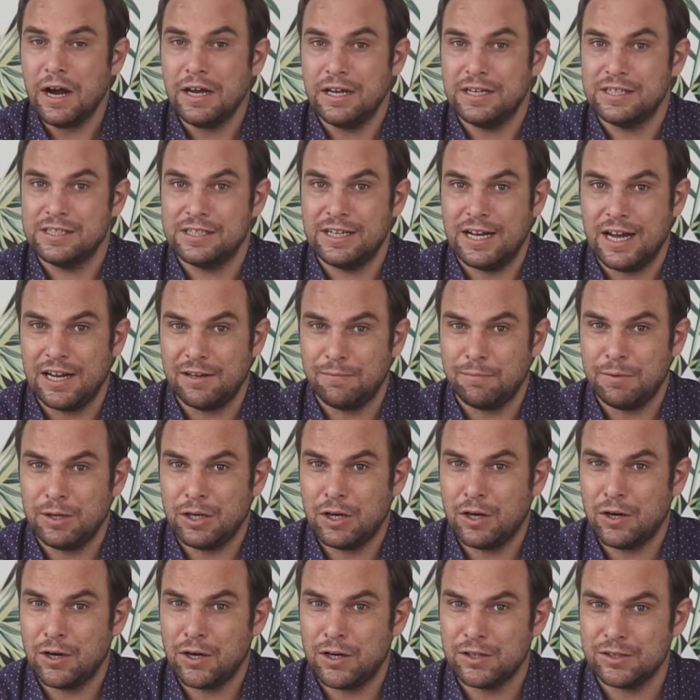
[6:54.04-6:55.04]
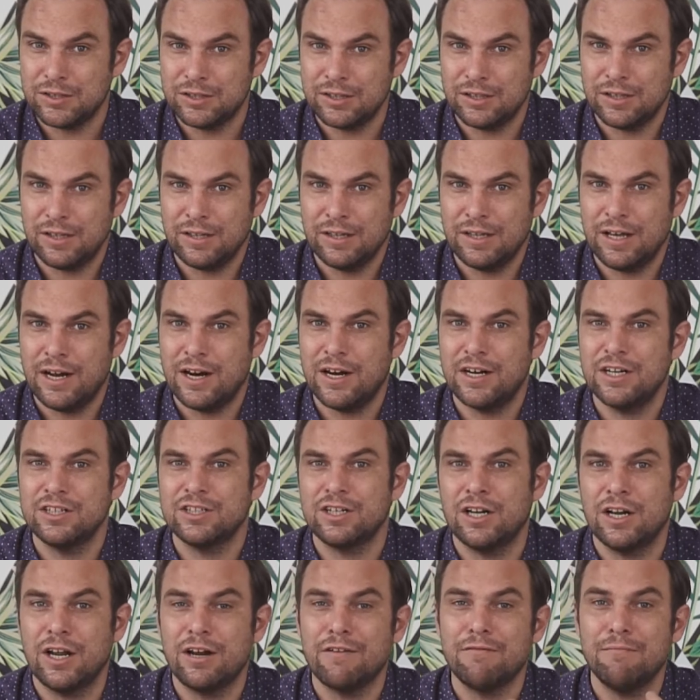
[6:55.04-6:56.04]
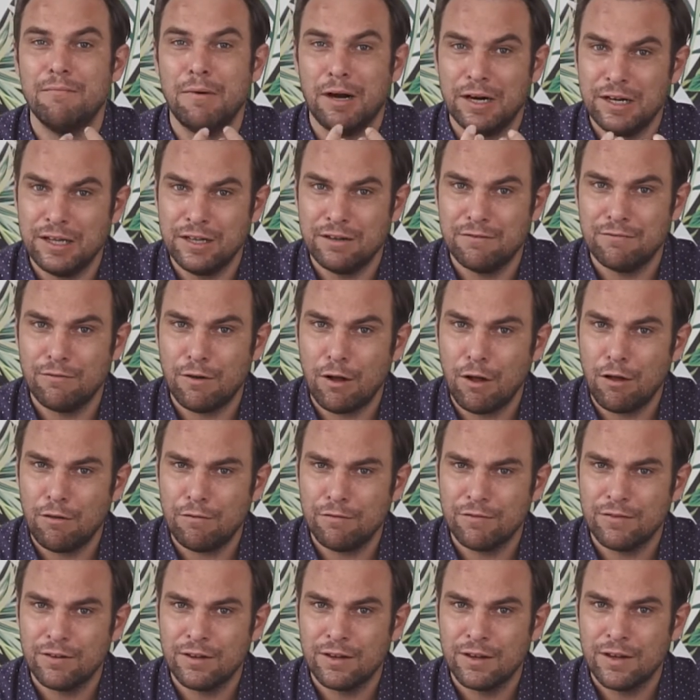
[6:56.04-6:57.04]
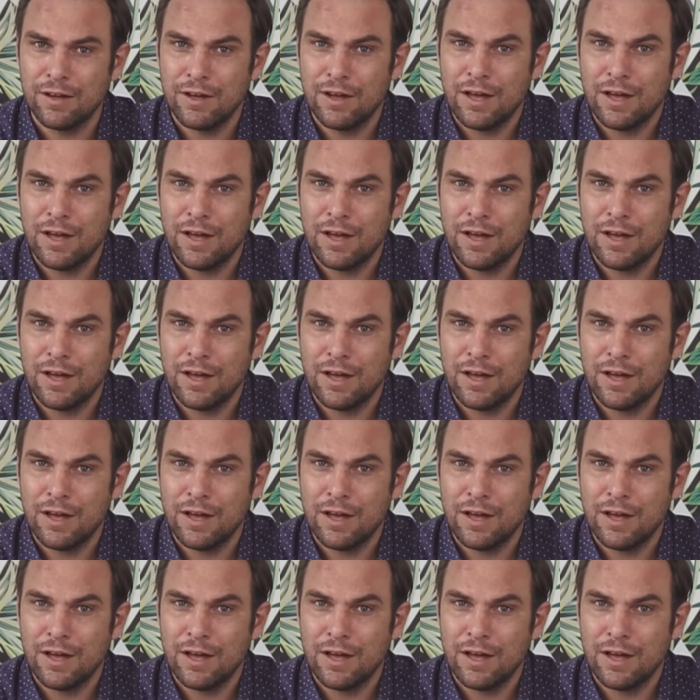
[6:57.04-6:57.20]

is that? Because there is a lot of money involved,